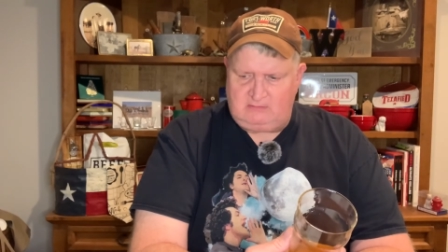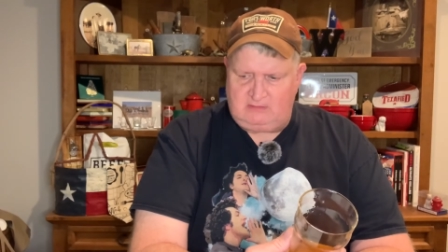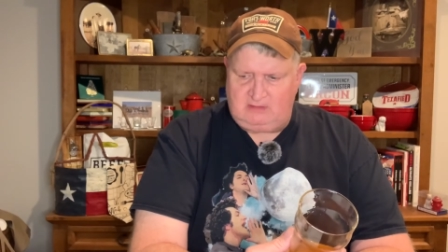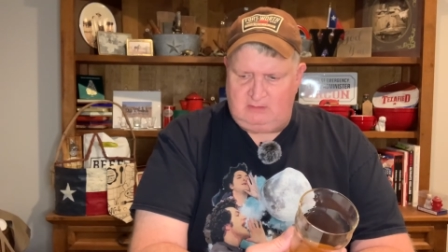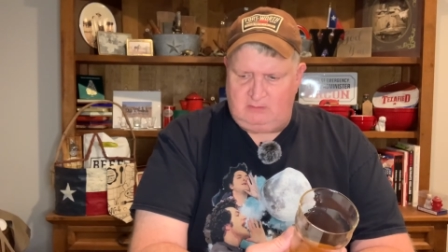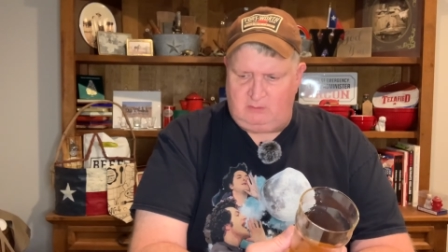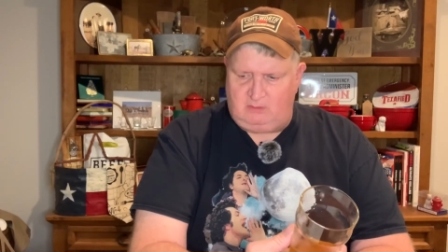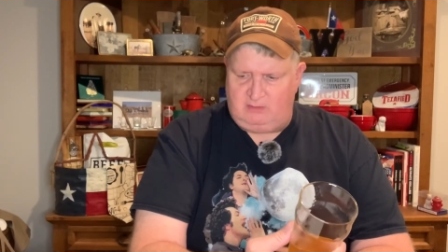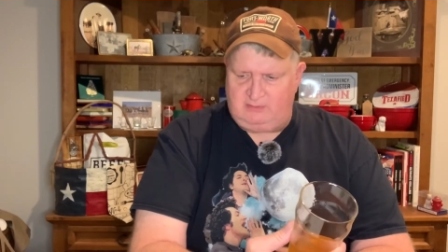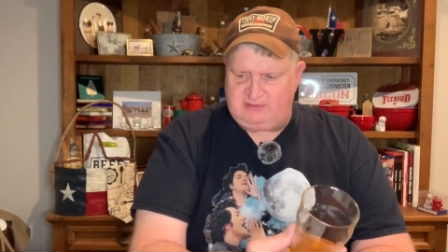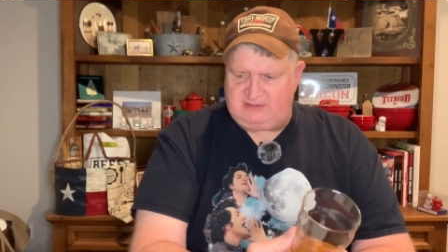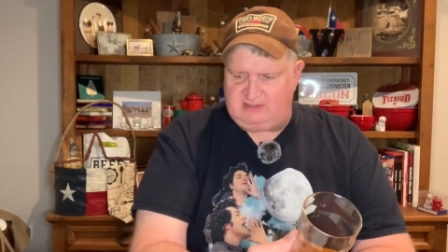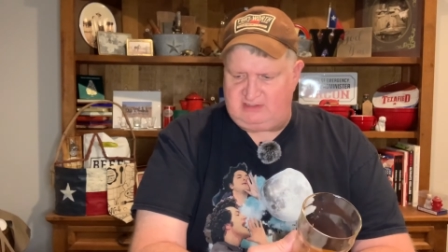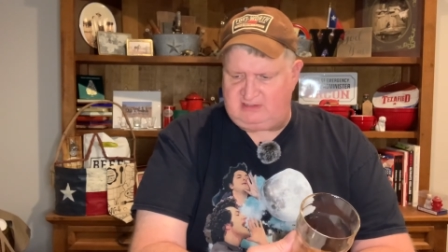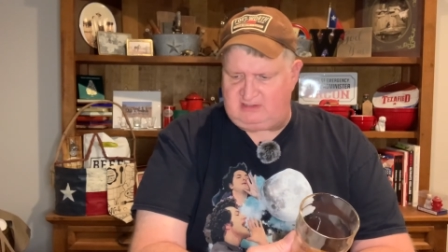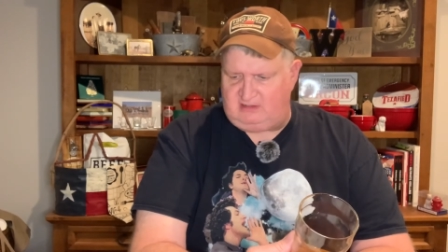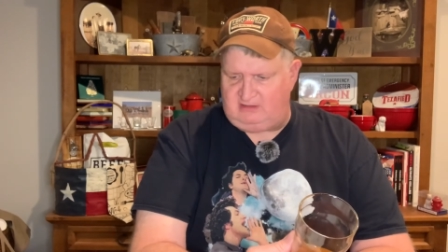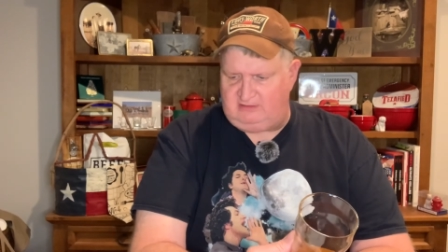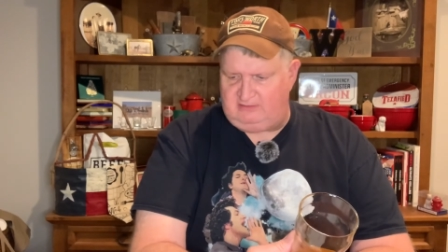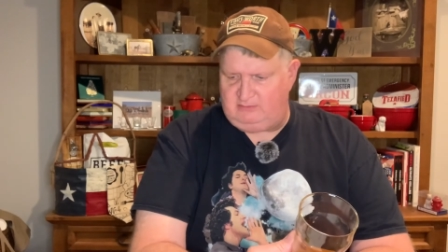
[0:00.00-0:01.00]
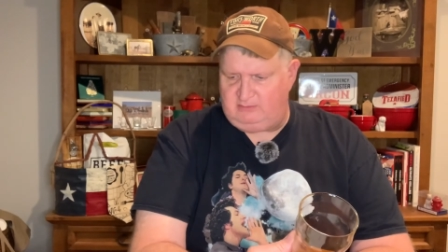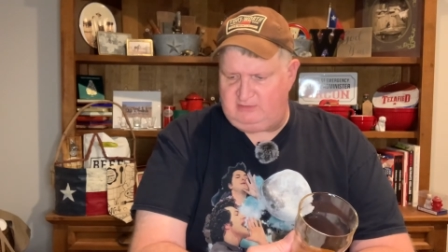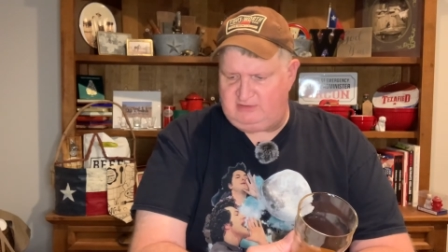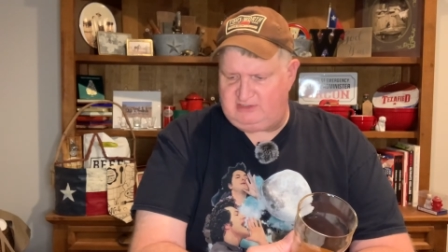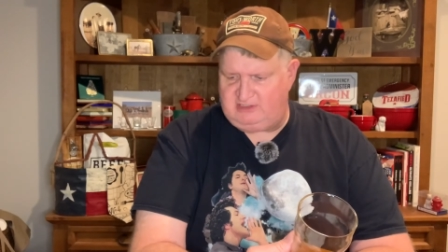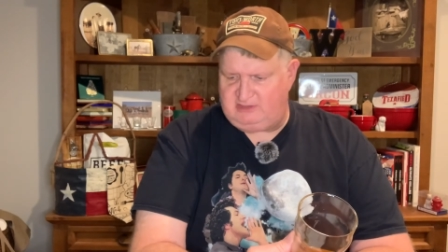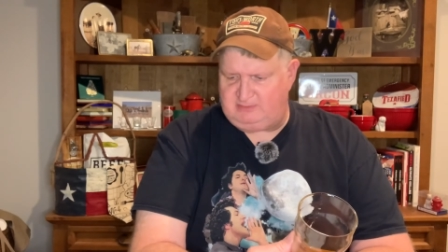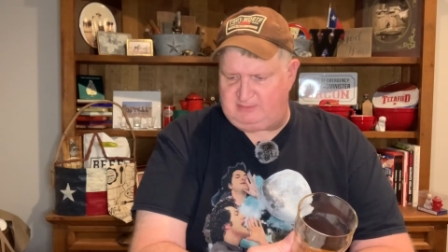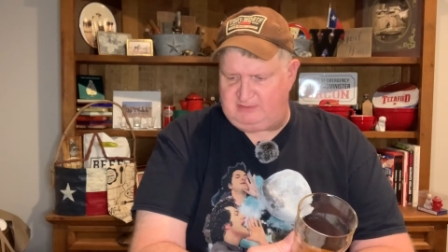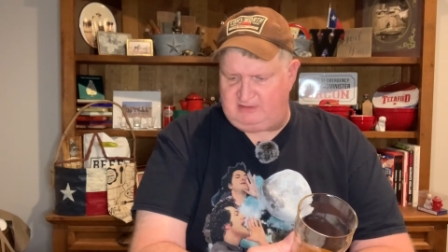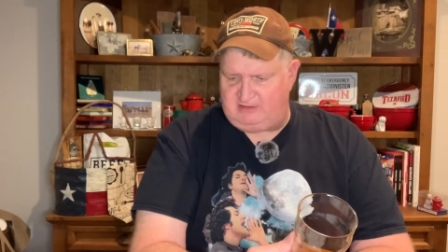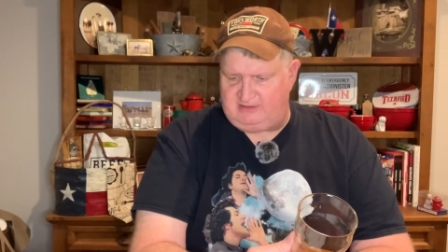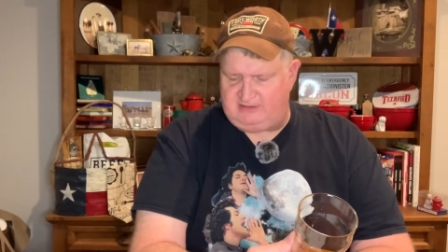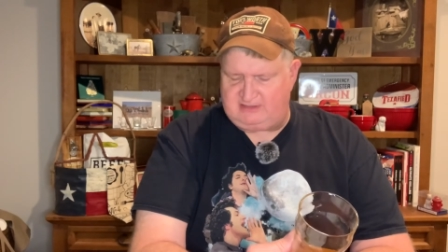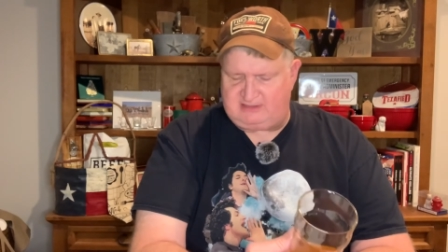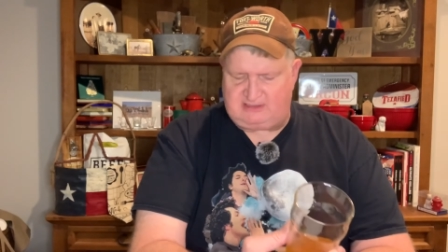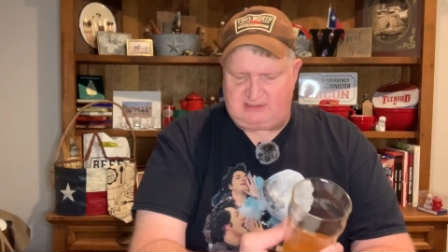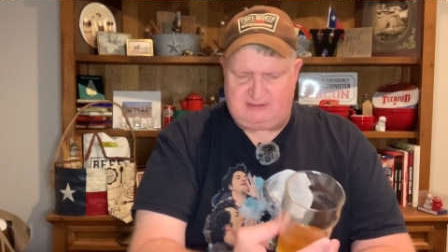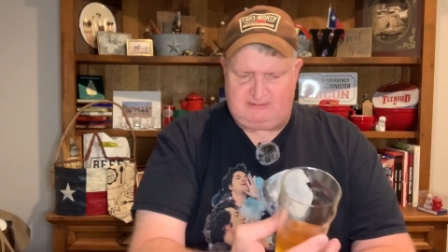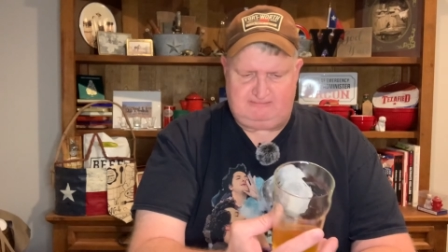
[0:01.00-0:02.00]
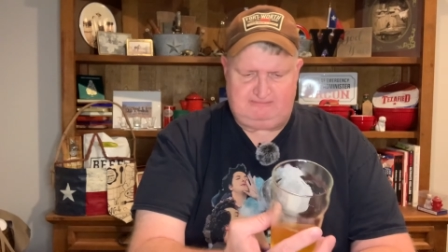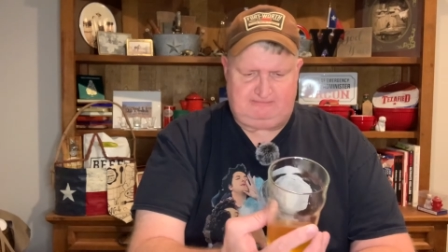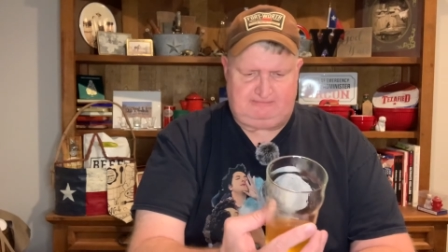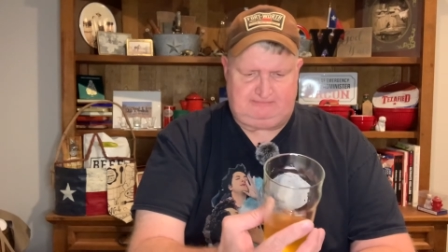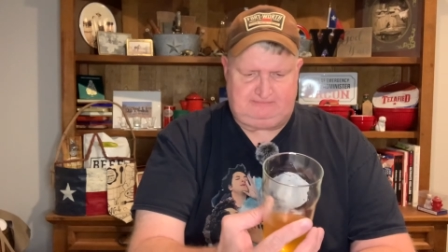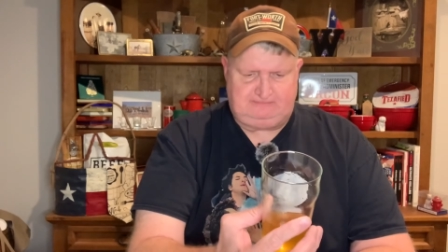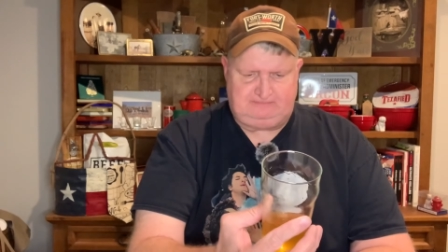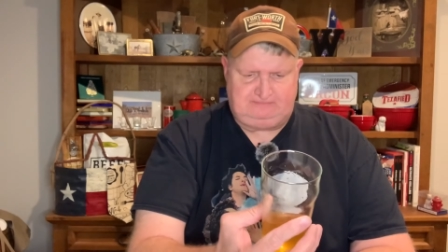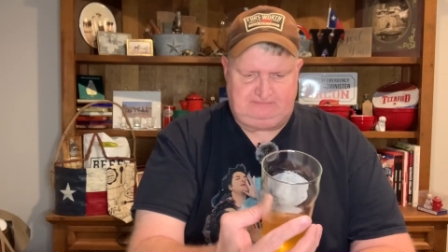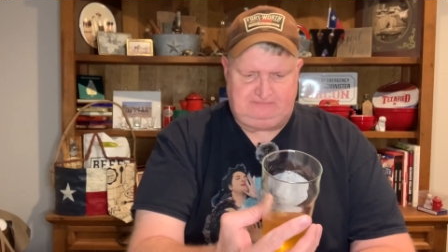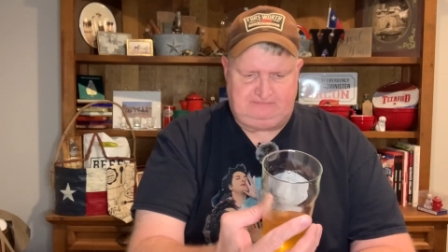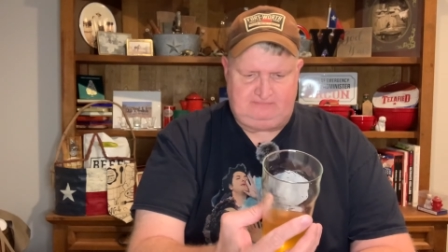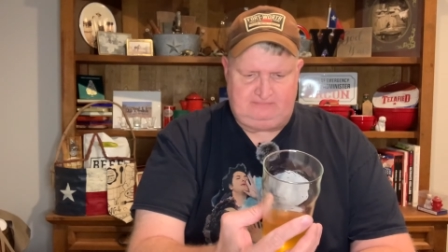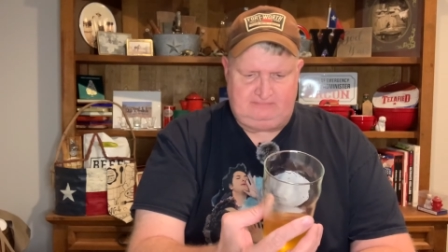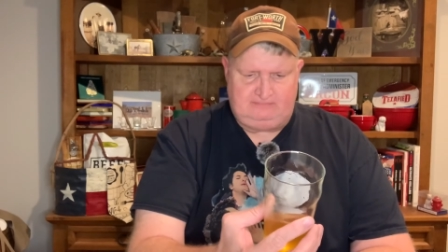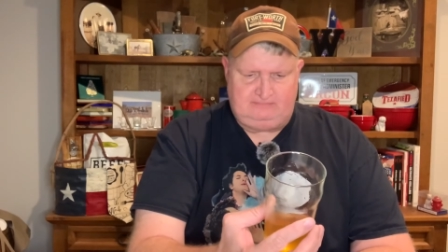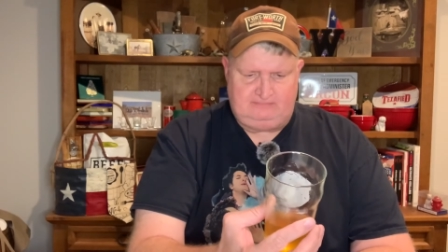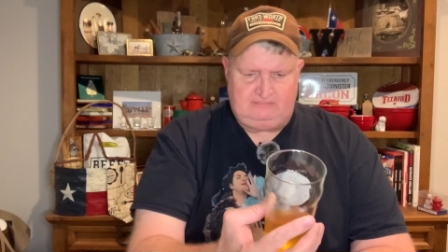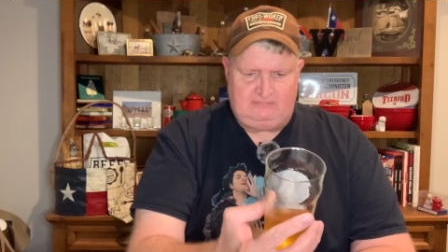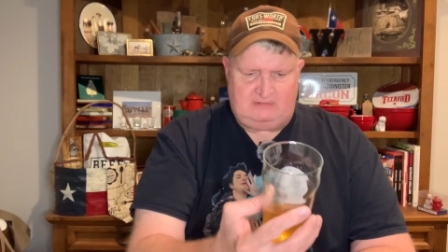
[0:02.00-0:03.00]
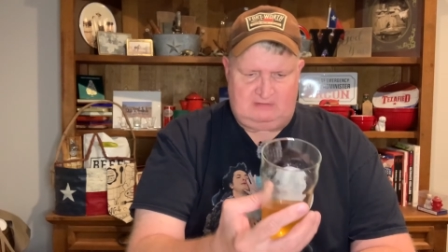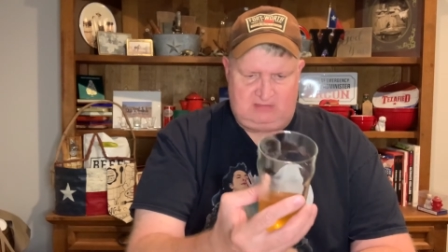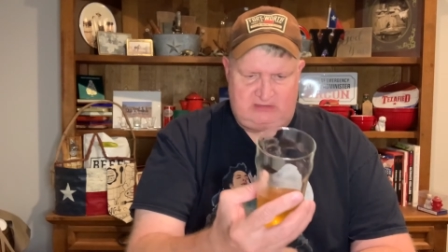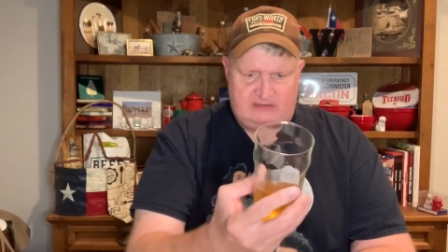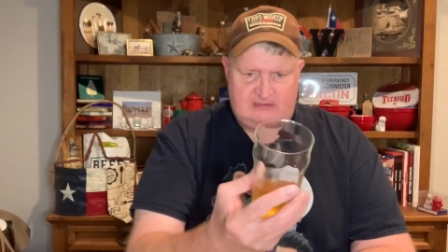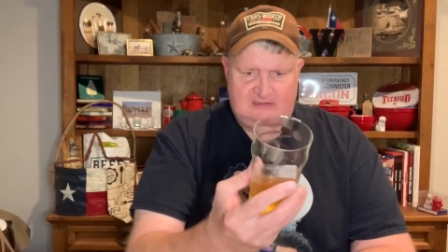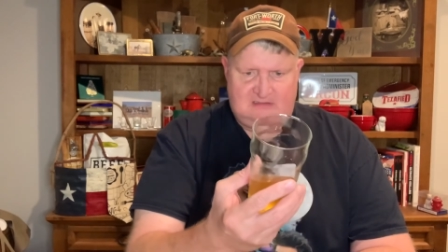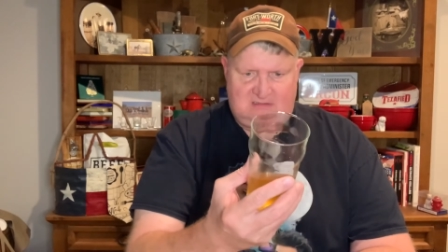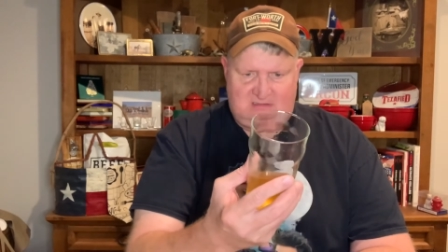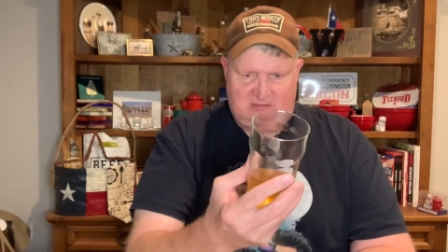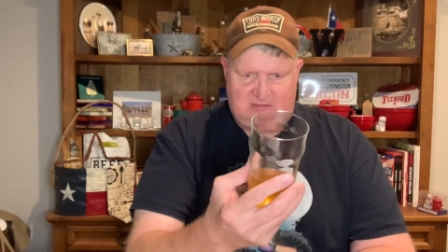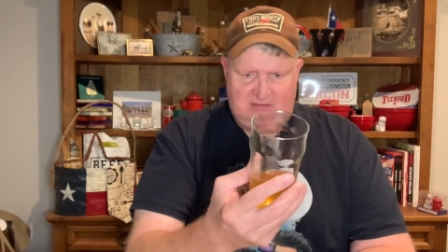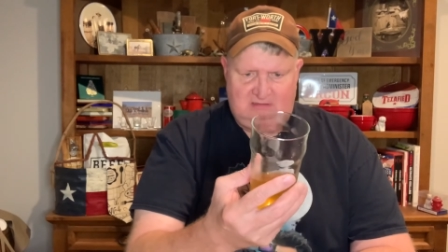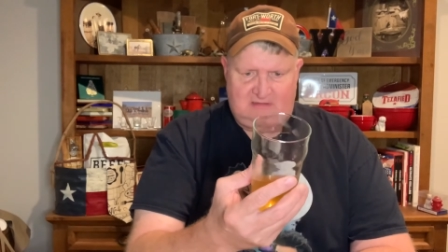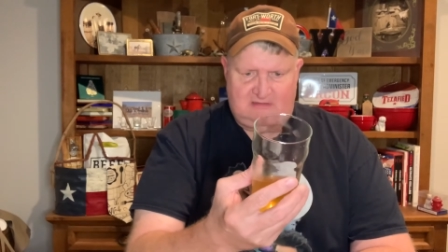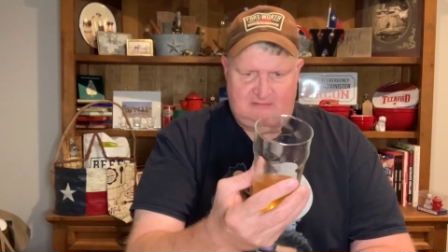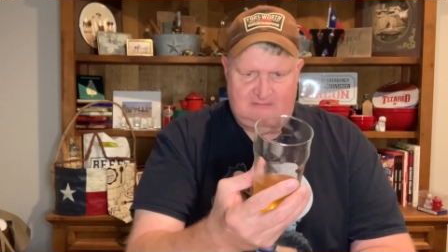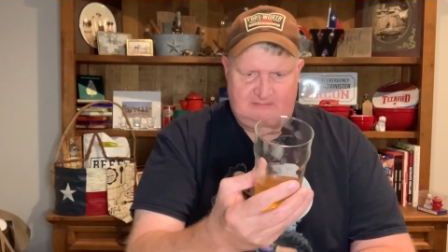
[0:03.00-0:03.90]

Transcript: Where's this been all this time? This is good.